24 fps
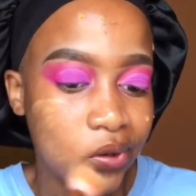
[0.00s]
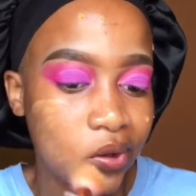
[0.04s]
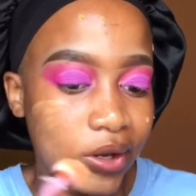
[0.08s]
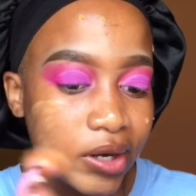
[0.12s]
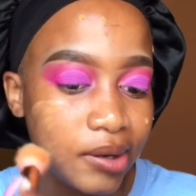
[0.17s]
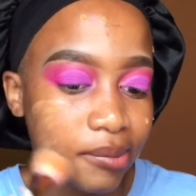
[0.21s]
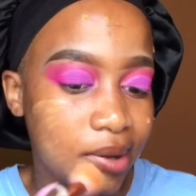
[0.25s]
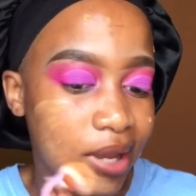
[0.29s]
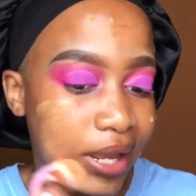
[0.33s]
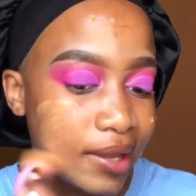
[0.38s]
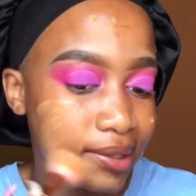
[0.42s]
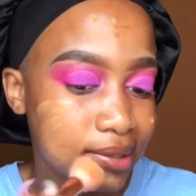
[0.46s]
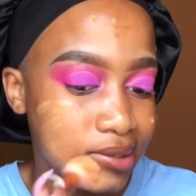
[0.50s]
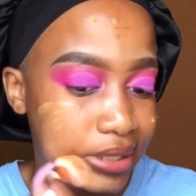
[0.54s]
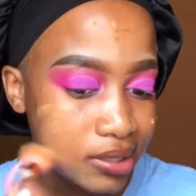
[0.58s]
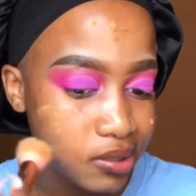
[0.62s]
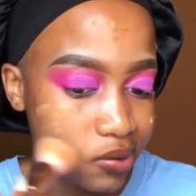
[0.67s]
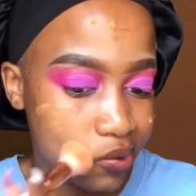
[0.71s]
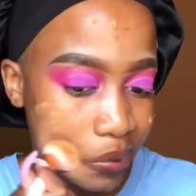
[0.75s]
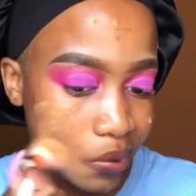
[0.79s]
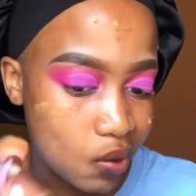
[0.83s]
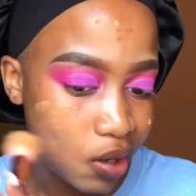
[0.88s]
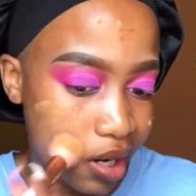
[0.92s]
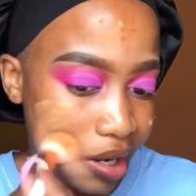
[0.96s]

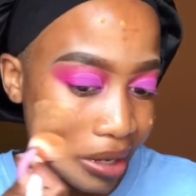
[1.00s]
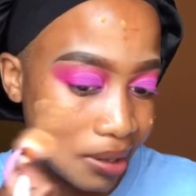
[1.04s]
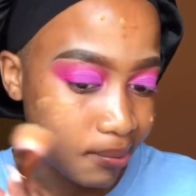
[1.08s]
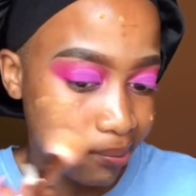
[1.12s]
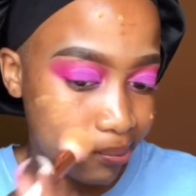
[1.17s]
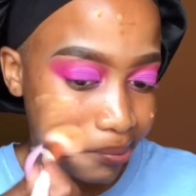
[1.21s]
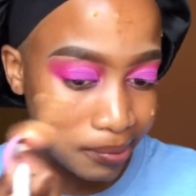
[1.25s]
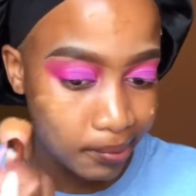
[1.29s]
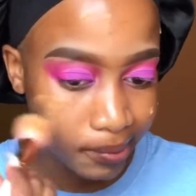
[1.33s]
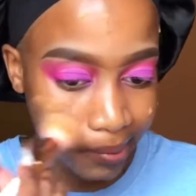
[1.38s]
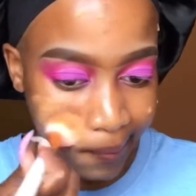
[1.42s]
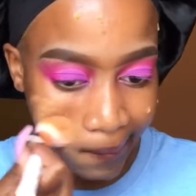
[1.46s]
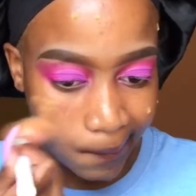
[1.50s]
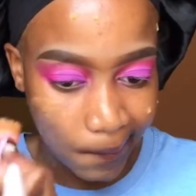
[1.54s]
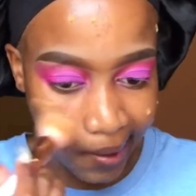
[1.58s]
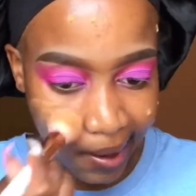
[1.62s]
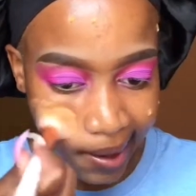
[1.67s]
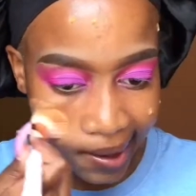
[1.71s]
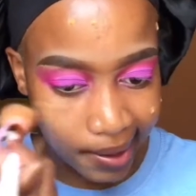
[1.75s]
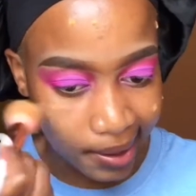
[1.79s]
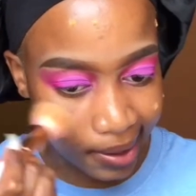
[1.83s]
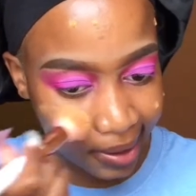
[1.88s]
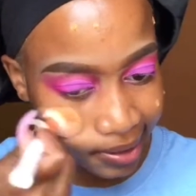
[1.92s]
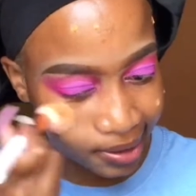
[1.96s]
Instagram,
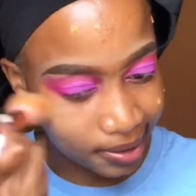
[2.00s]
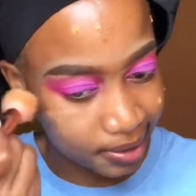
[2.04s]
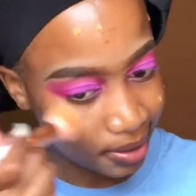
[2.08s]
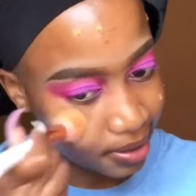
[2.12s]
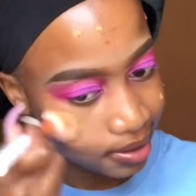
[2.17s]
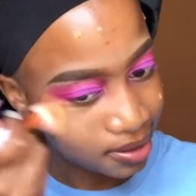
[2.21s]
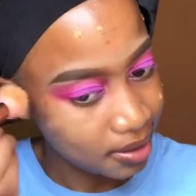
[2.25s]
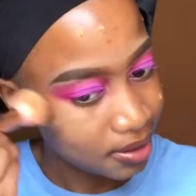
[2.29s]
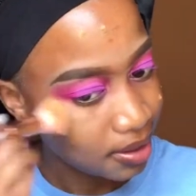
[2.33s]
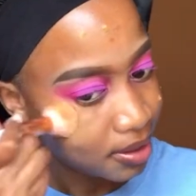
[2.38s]
and